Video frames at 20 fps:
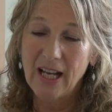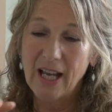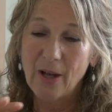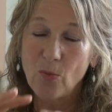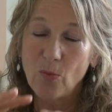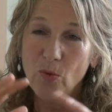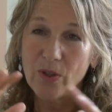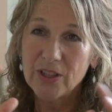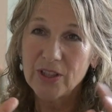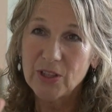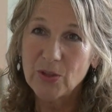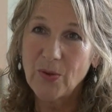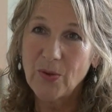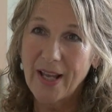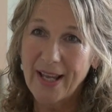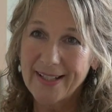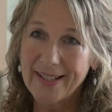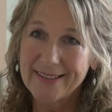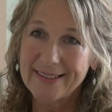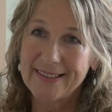And once you
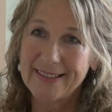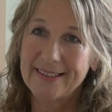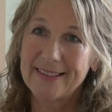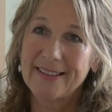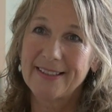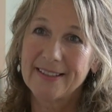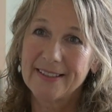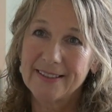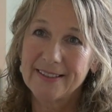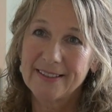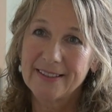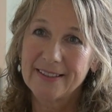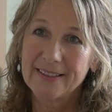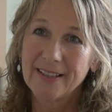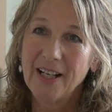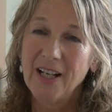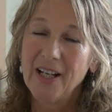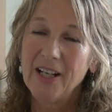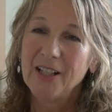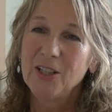access this,